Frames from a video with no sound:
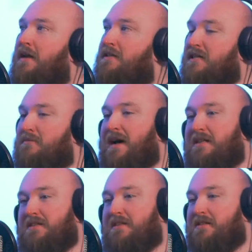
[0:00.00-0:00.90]
I need to get some
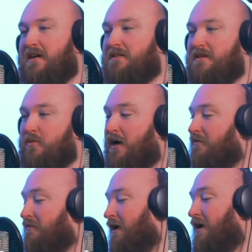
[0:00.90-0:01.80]
hand sanitizer.
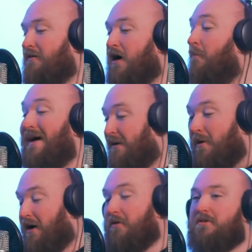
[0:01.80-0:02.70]
Well, uh, I'll make
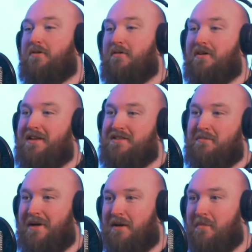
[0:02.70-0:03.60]
my own, so I'll look into
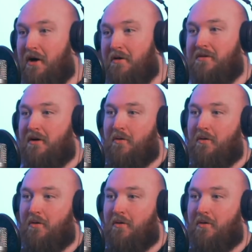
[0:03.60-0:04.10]
making my own and I'll